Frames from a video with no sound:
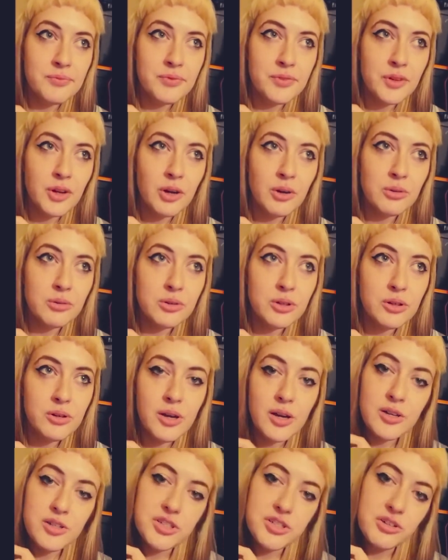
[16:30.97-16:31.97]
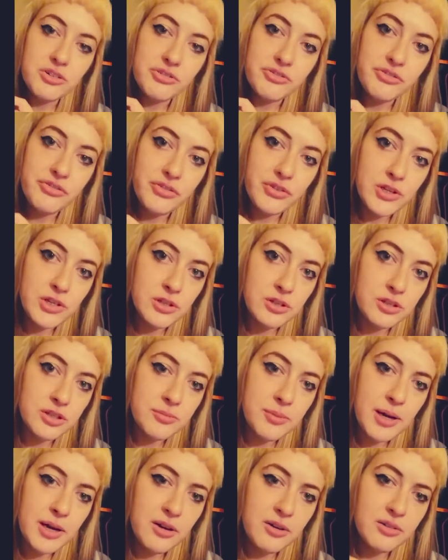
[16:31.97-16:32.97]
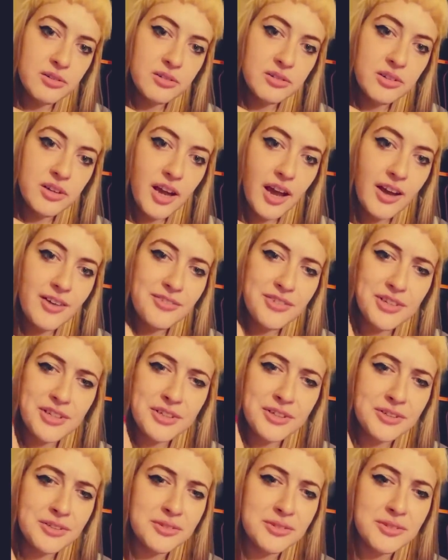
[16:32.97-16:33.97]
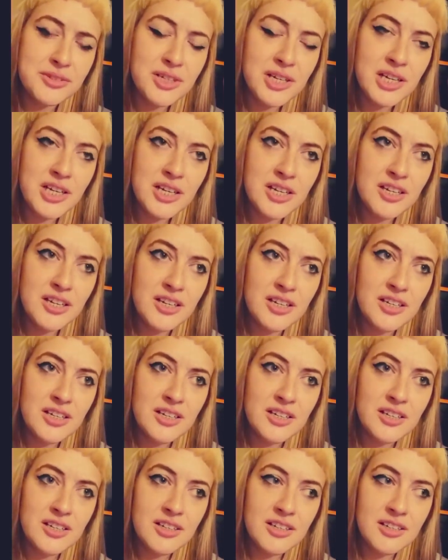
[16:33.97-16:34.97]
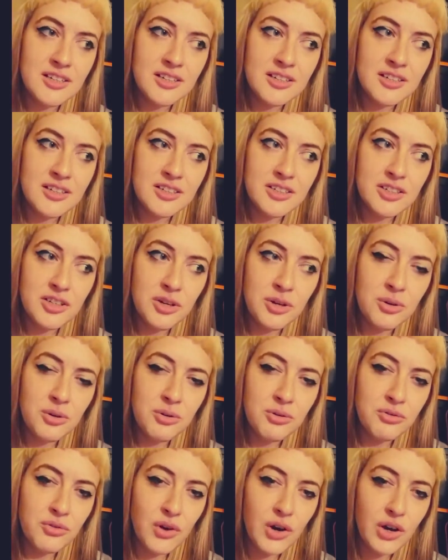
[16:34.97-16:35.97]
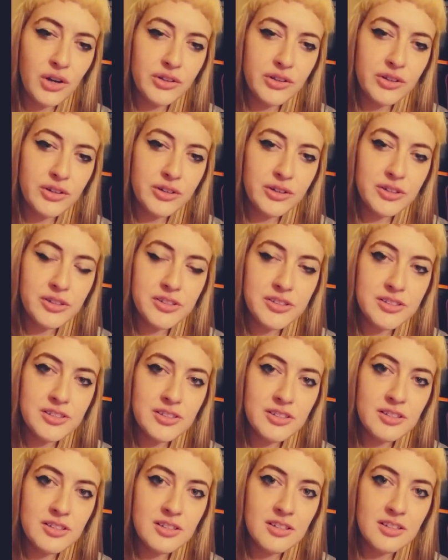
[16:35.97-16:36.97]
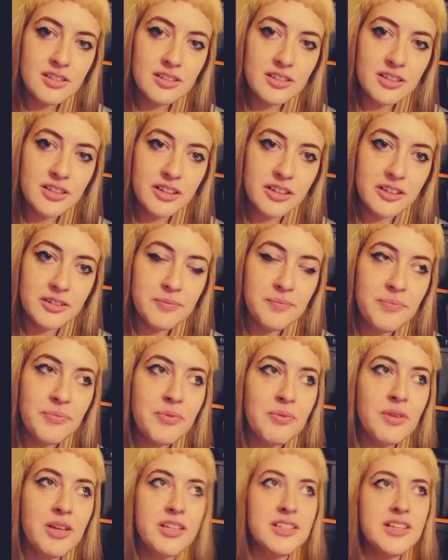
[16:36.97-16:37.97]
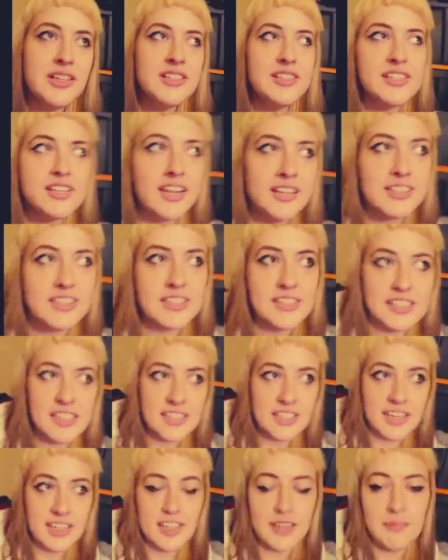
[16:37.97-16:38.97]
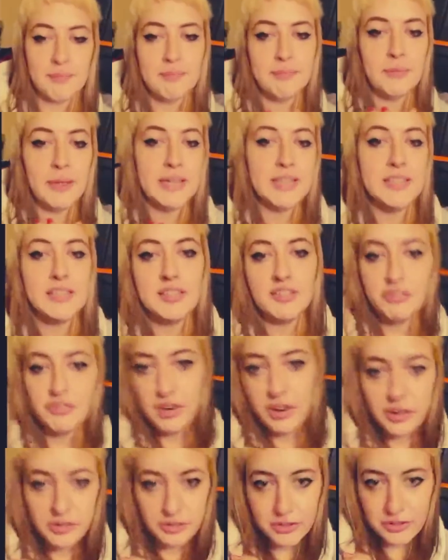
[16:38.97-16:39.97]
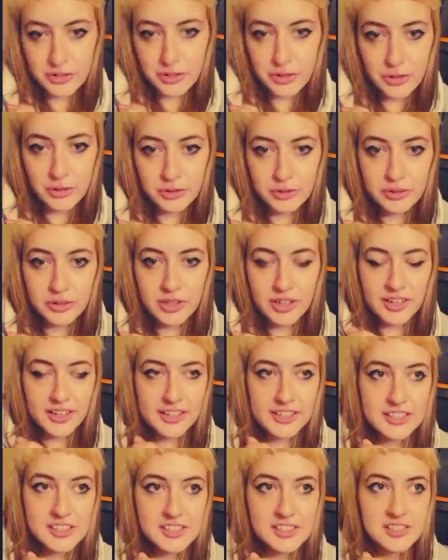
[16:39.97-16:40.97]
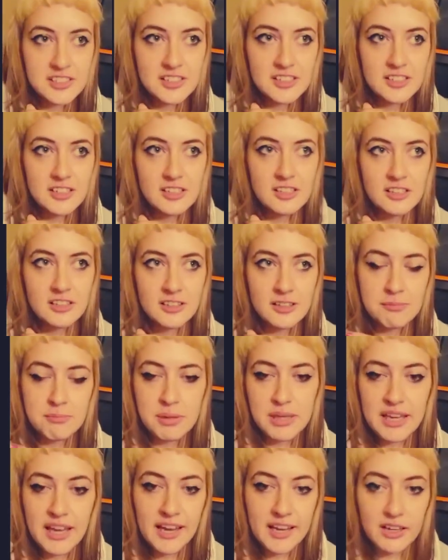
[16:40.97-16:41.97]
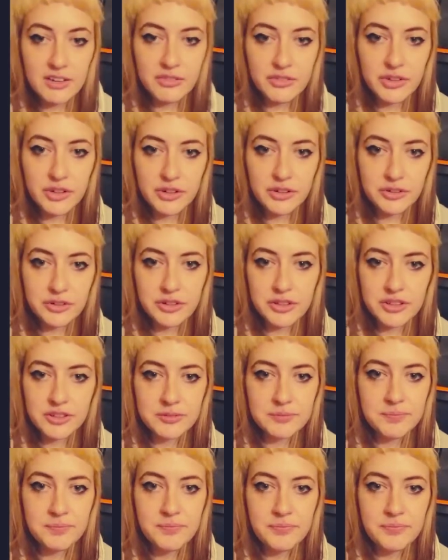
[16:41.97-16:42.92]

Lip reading: don't know how she'll feel about having two fathers. Like, it's not the DNA that makes the father, though. It's the behavior, the